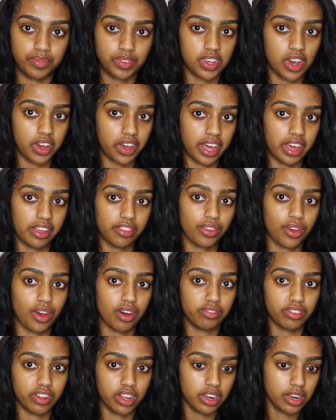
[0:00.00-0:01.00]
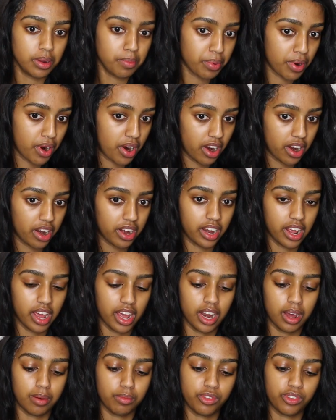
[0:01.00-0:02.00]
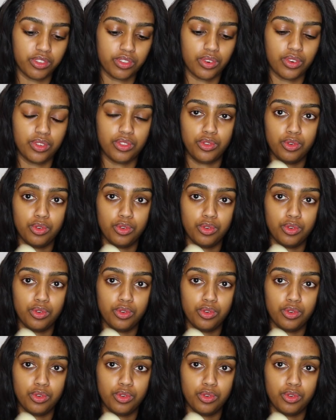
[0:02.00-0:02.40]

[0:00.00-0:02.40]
Okay, so I've done the part and I'm just going